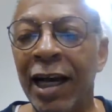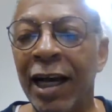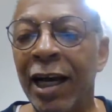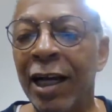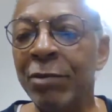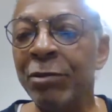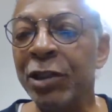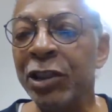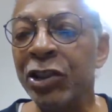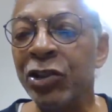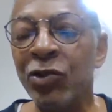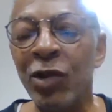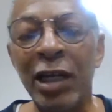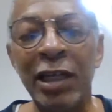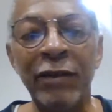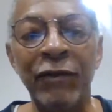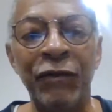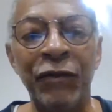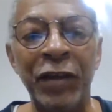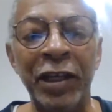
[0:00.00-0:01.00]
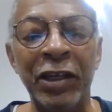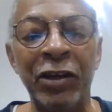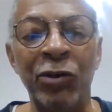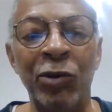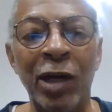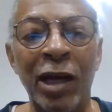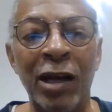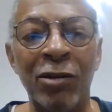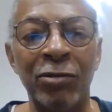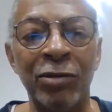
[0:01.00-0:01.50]
I'm just trying to
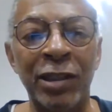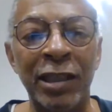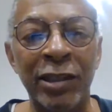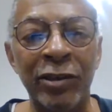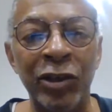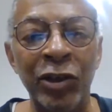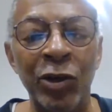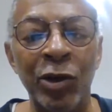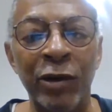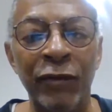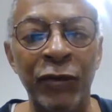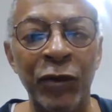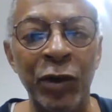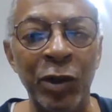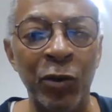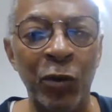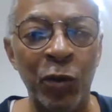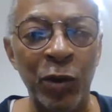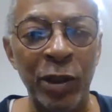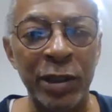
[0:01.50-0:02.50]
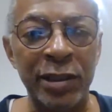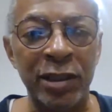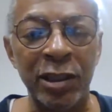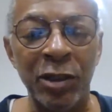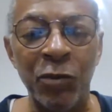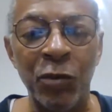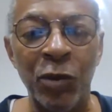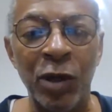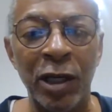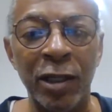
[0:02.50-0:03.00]
figure out that, if you're with
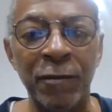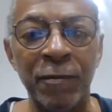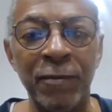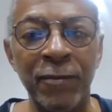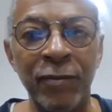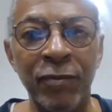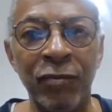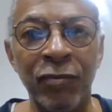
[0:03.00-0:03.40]
someone,